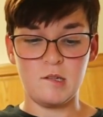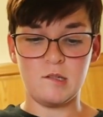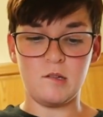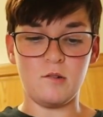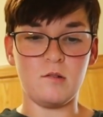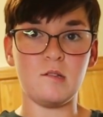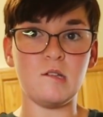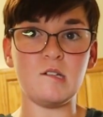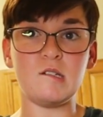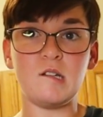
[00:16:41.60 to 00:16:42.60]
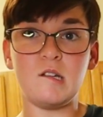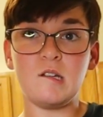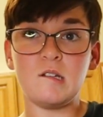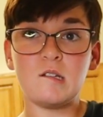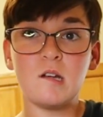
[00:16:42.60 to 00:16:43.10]
So this
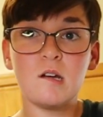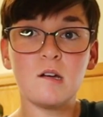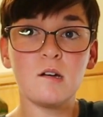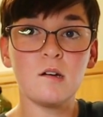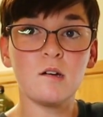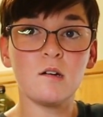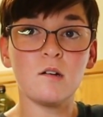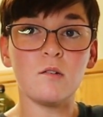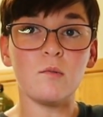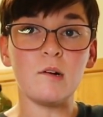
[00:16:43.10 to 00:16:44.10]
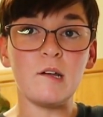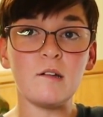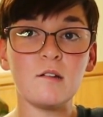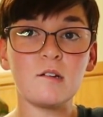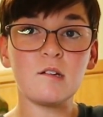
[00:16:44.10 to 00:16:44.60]
is what
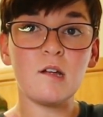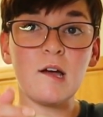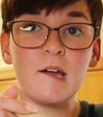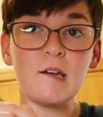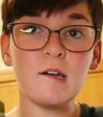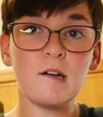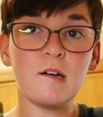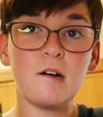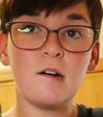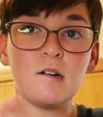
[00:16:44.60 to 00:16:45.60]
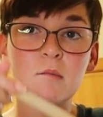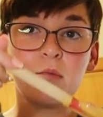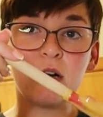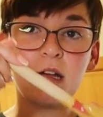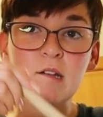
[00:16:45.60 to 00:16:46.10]
it looks like.
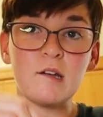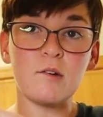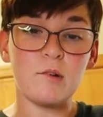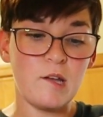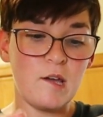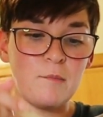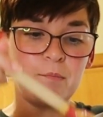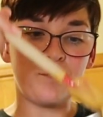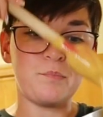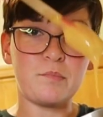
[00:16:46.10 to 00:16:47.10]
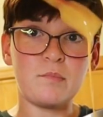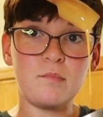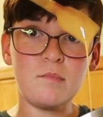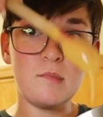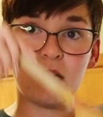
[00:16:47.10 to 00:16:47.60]
Pretty liquidy,
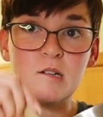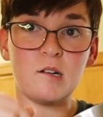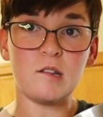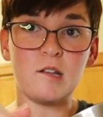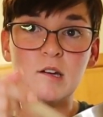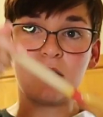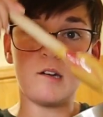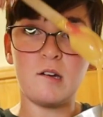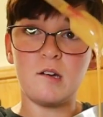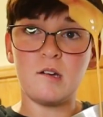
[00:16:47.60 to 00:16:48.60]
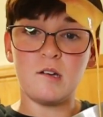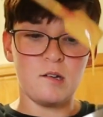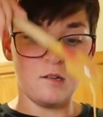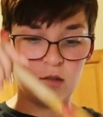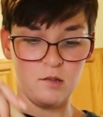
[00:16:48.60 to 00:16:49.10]
nothing
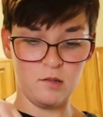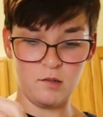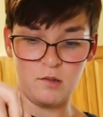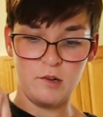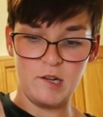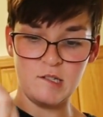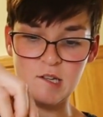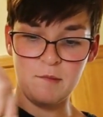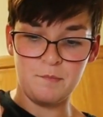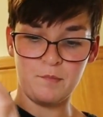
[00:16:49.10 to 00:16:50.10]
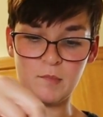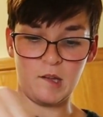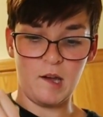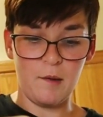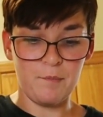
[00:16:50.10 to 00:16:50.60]
crazy.
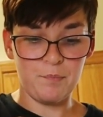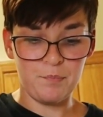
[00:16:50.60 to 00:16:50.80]
Okay.